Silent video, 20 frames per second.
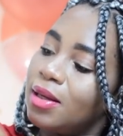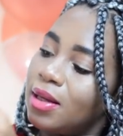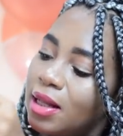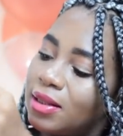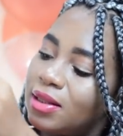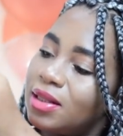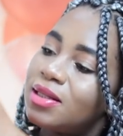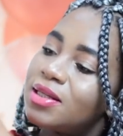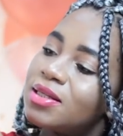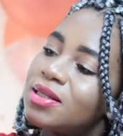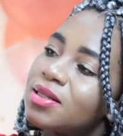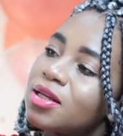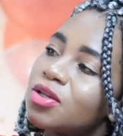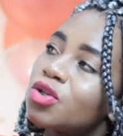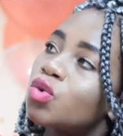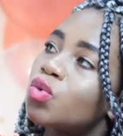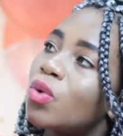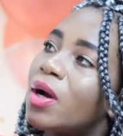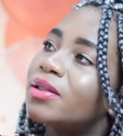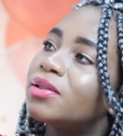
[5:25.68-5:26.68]
I think this is a
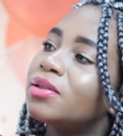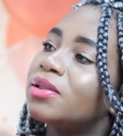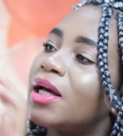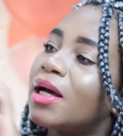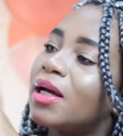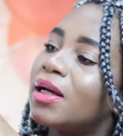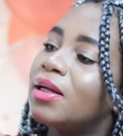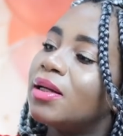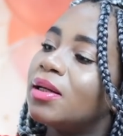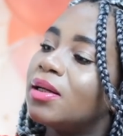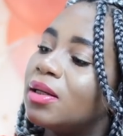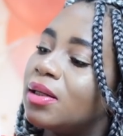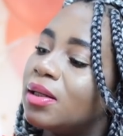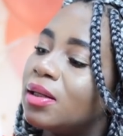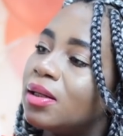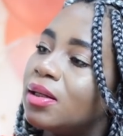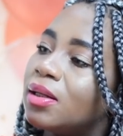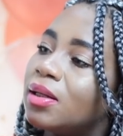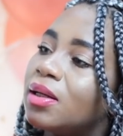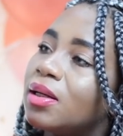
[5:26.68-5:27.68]
swaddler.
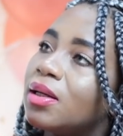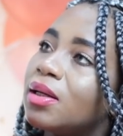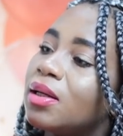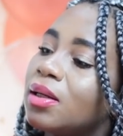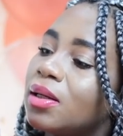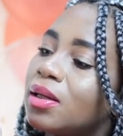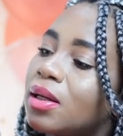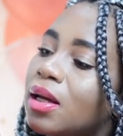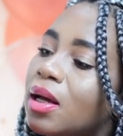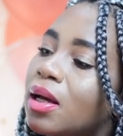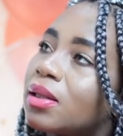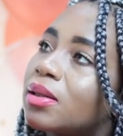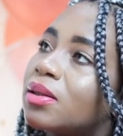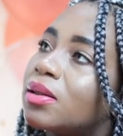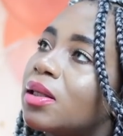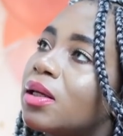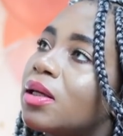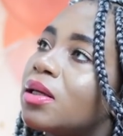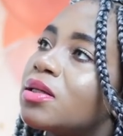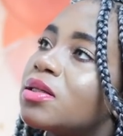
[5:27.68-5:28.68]
I
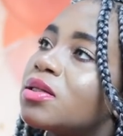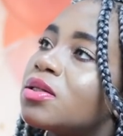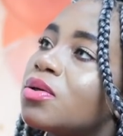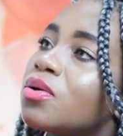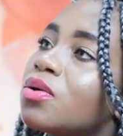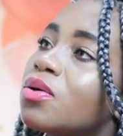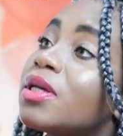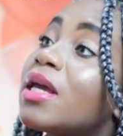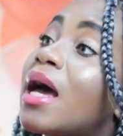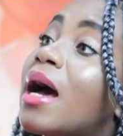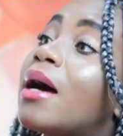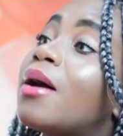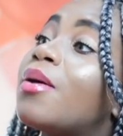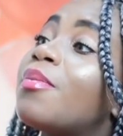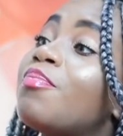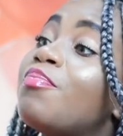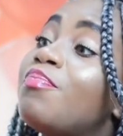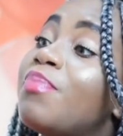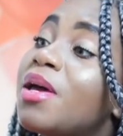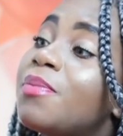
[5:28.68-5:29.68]
think so. Yeah,
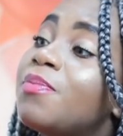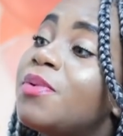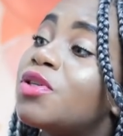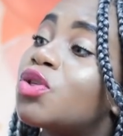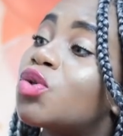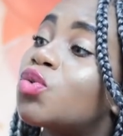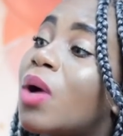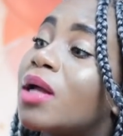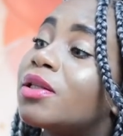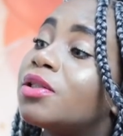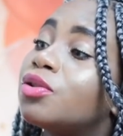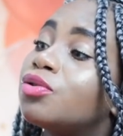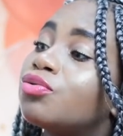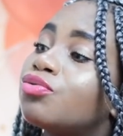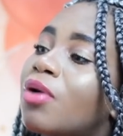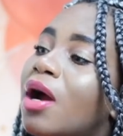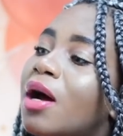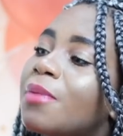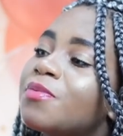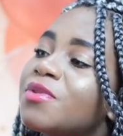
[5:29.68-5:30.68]
baby swaddle
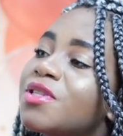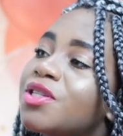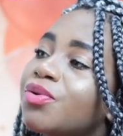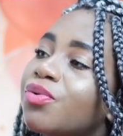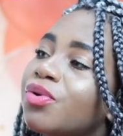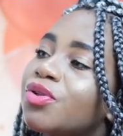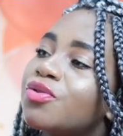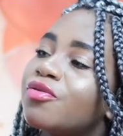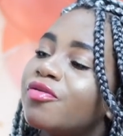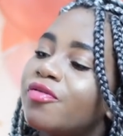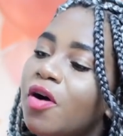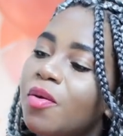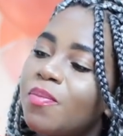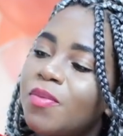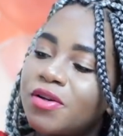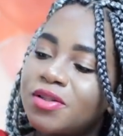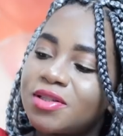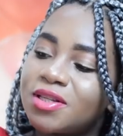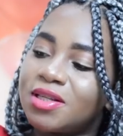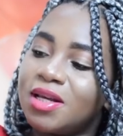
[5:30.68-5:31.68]
wrap, 0 to 4
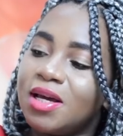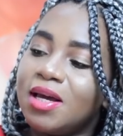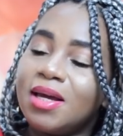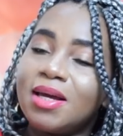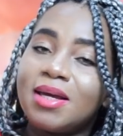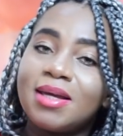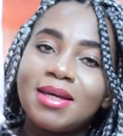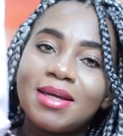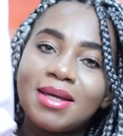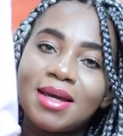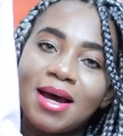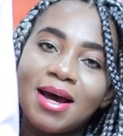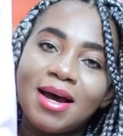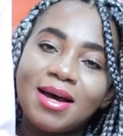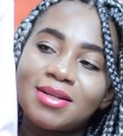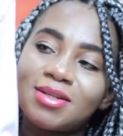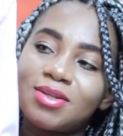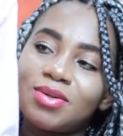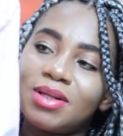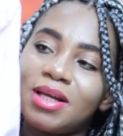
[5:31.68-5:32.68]
months.
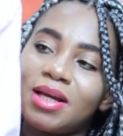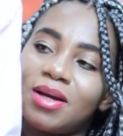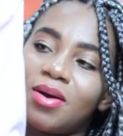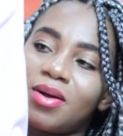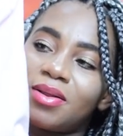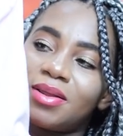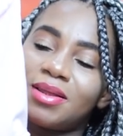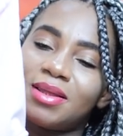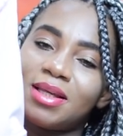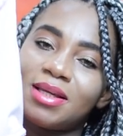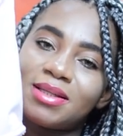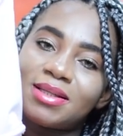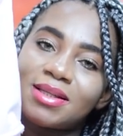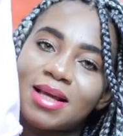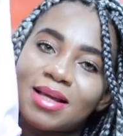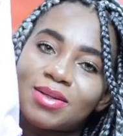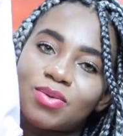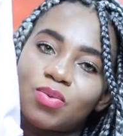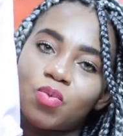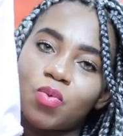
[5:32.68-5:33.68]
Yeah, so they got this
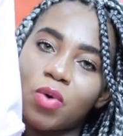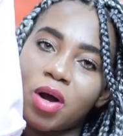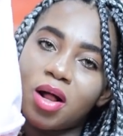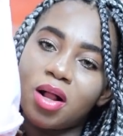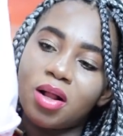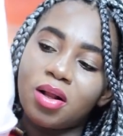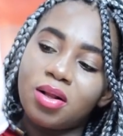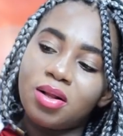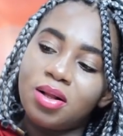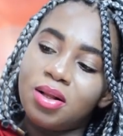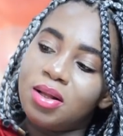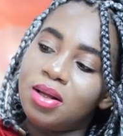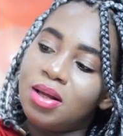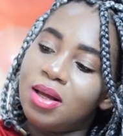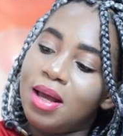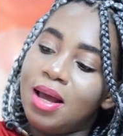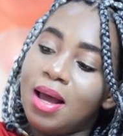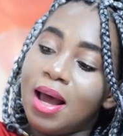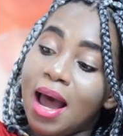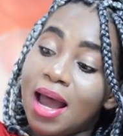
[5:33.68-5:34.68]
as well.
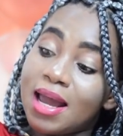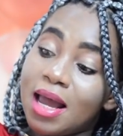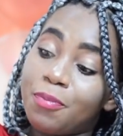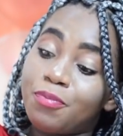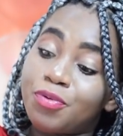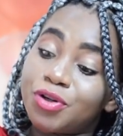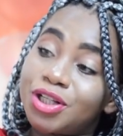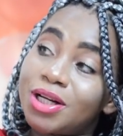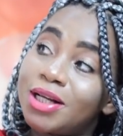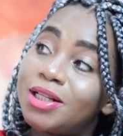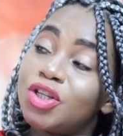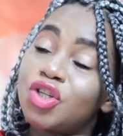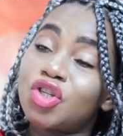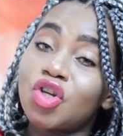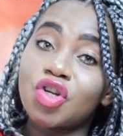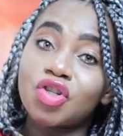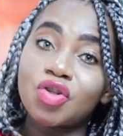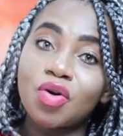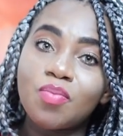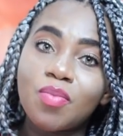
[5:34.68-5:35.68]
I appreciate it
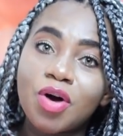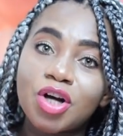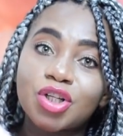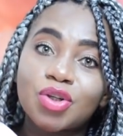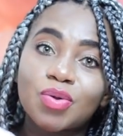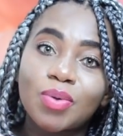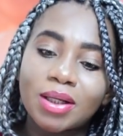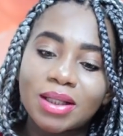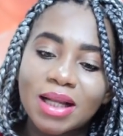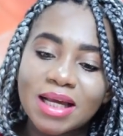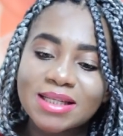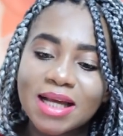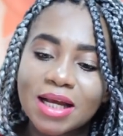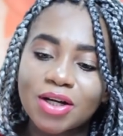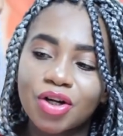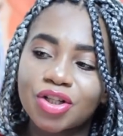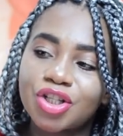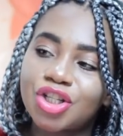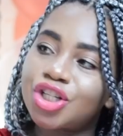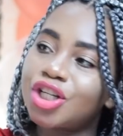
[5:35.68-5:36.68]
so, so much. Swaddlers are
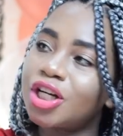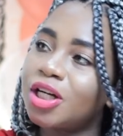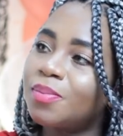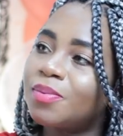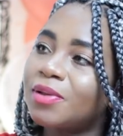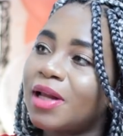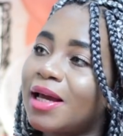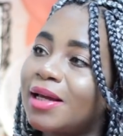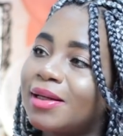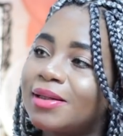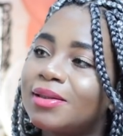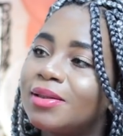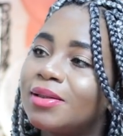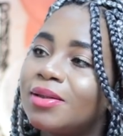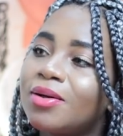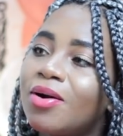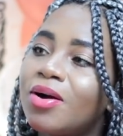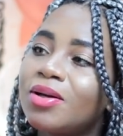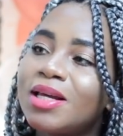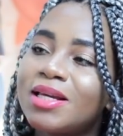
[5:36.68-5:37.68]
not cheap. Like,
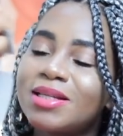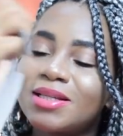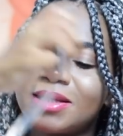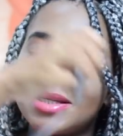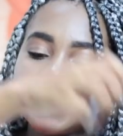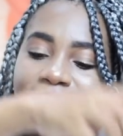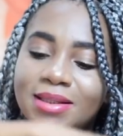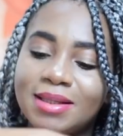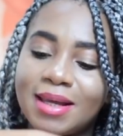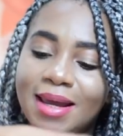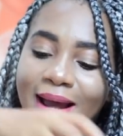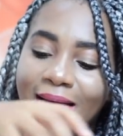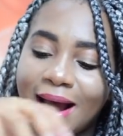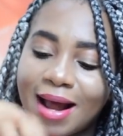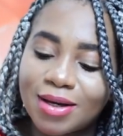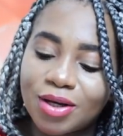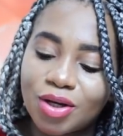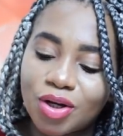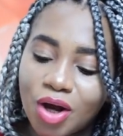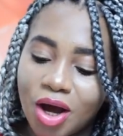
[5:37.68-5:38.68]
honestly, they
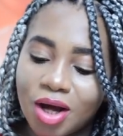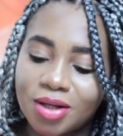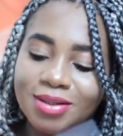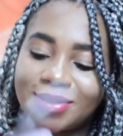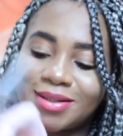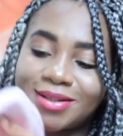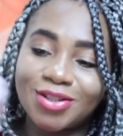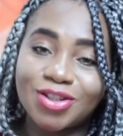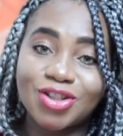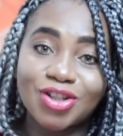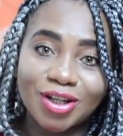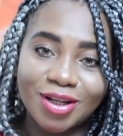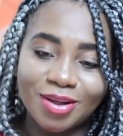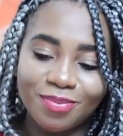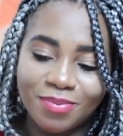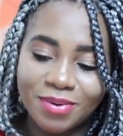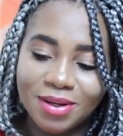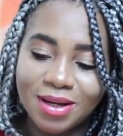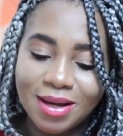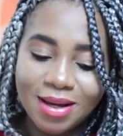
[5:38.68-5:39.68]
are not
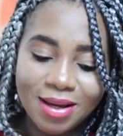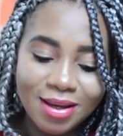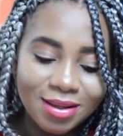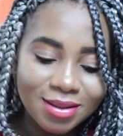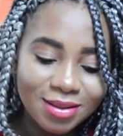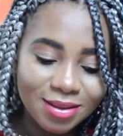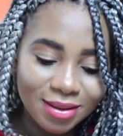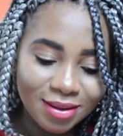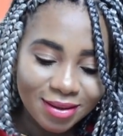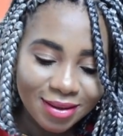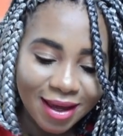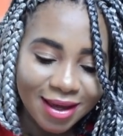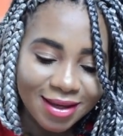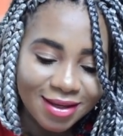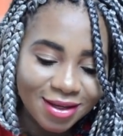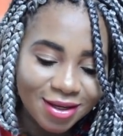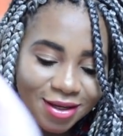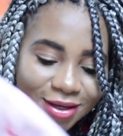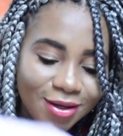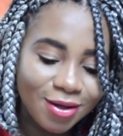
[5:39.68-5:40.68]
cheap.
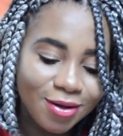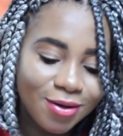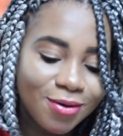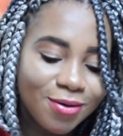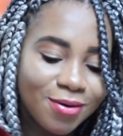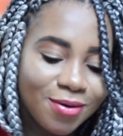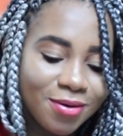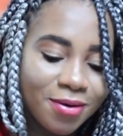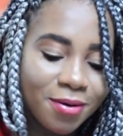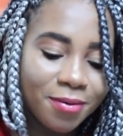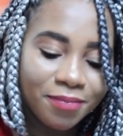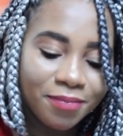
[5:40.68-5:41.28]
Thank you.